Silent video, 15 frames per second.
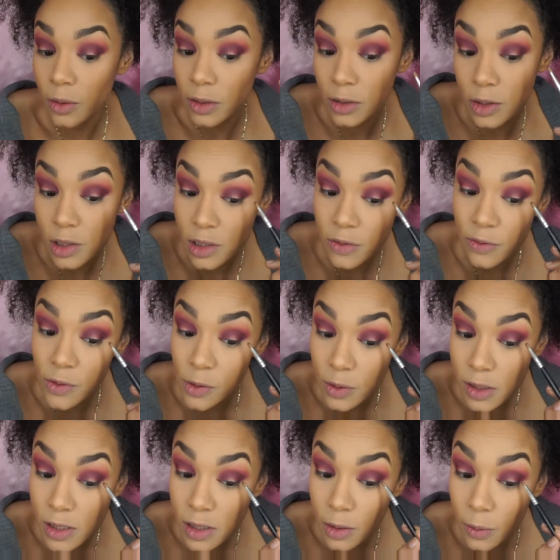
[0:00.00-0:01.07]
and just
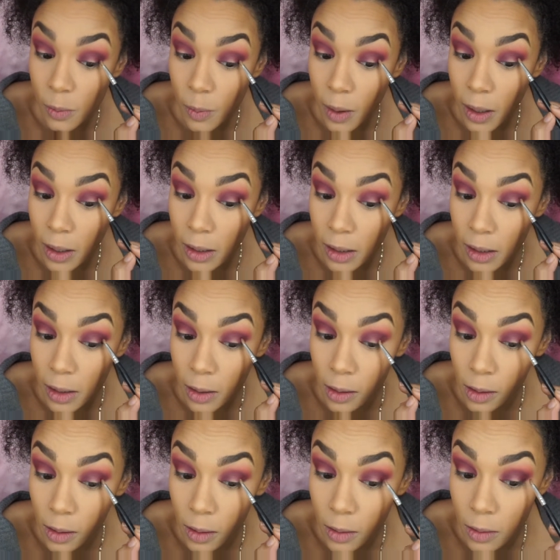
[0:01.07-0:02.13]
focus it right
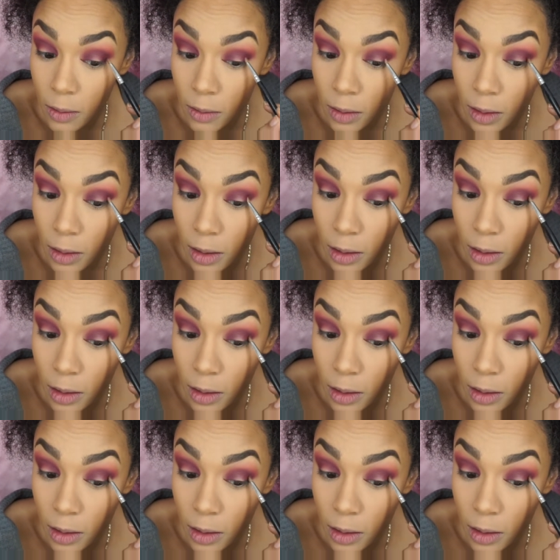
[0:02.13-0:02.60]
here on the